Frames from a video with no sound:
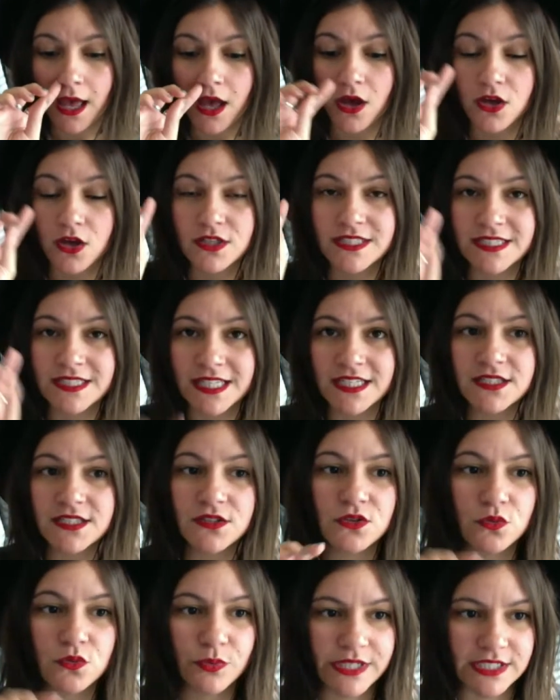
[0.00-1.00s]

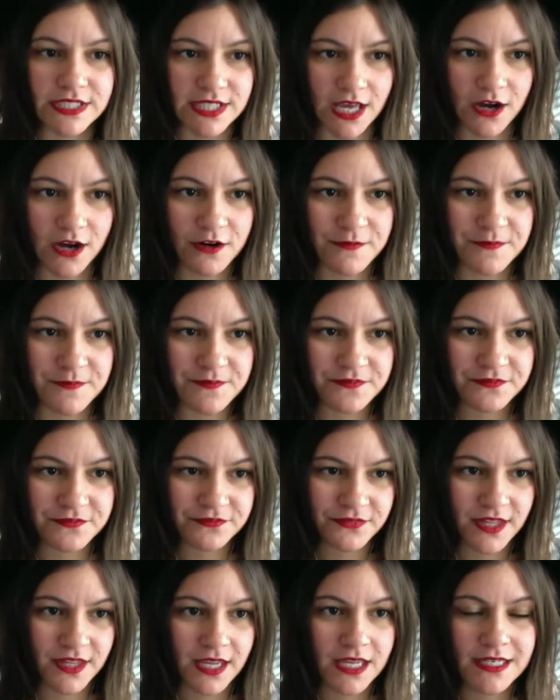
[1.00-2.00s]
Seasonal retail.
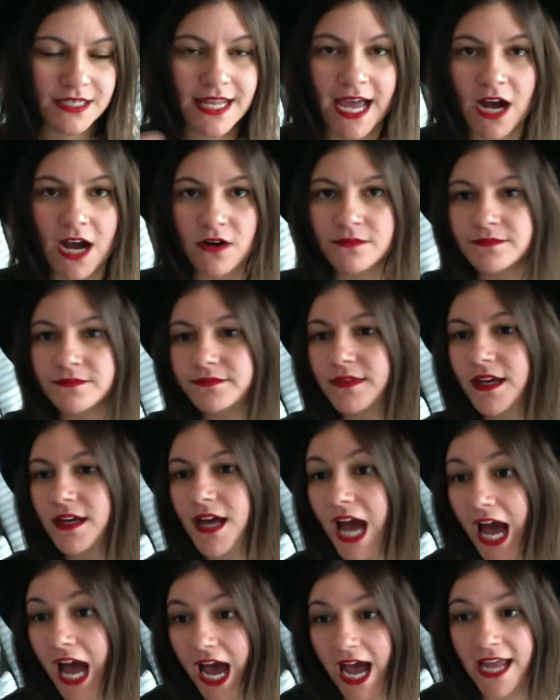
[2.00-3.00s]
Now,
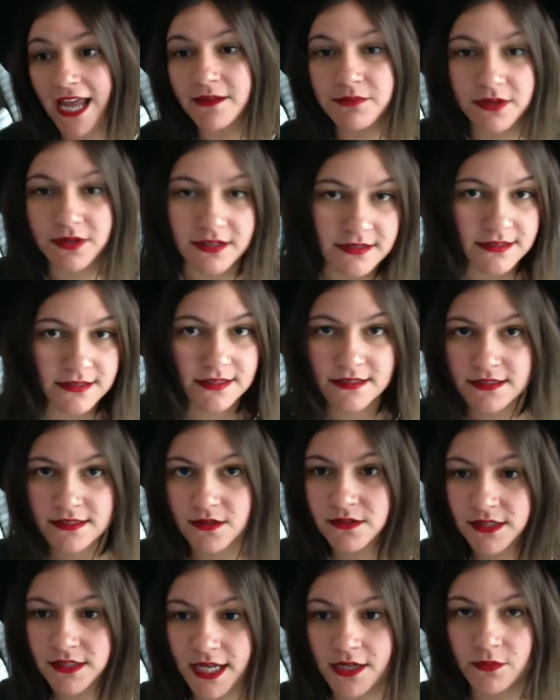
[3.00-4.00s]
I personally
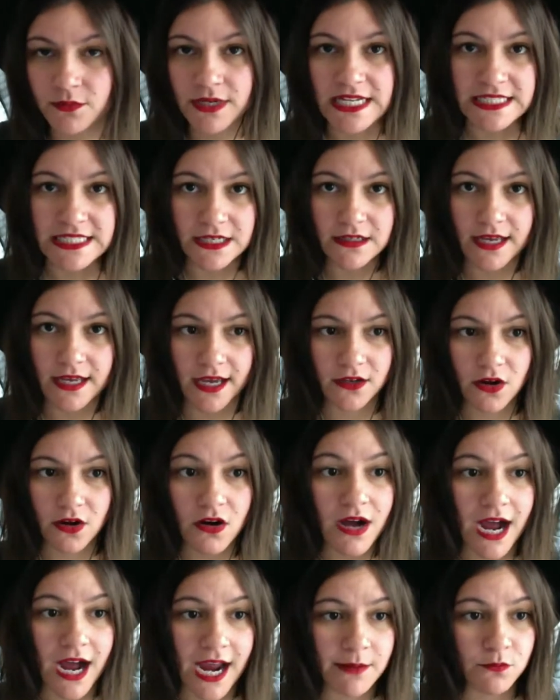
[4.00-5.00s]
don't like retail at
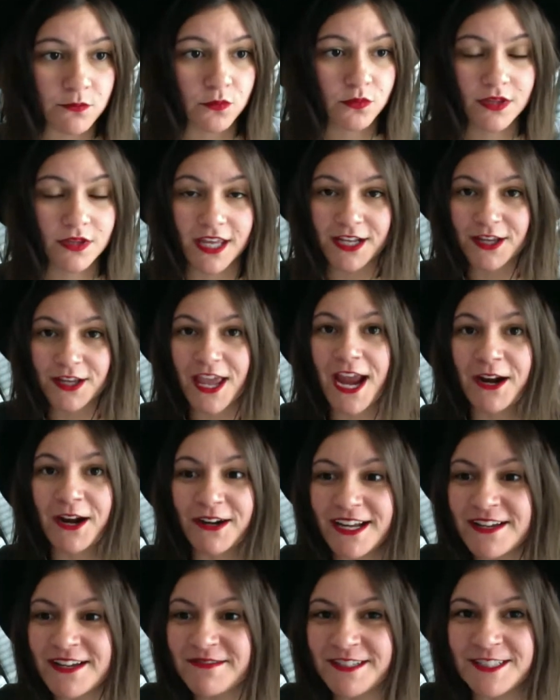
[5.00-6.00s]
all. I'm like
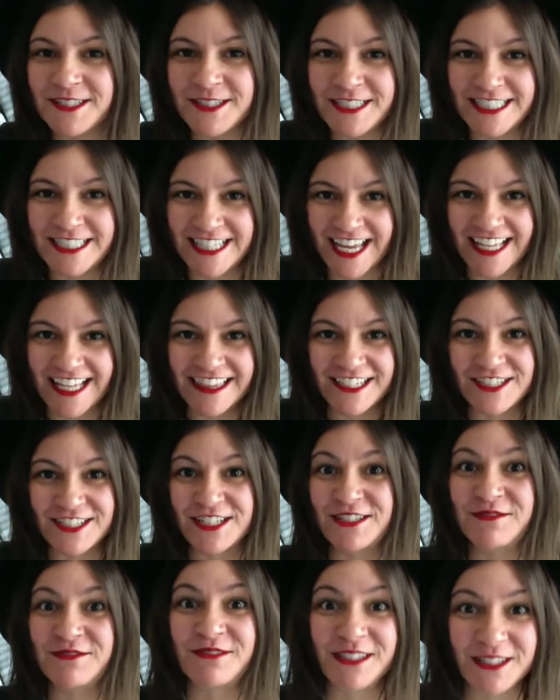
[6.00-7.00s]
Harriet was just saying that
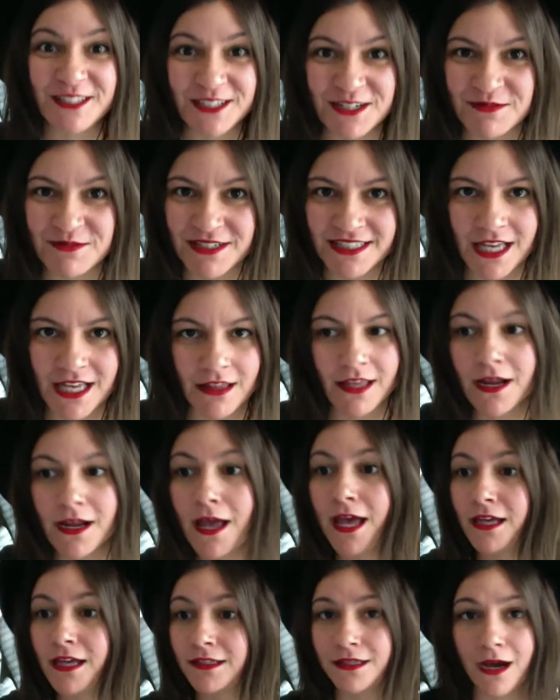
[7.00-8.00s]
she's really good with selling.
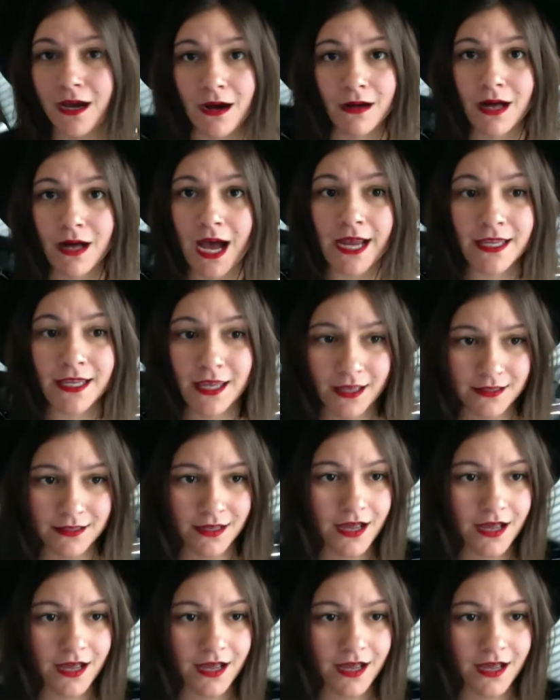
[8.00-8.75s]
Y'all, I can't.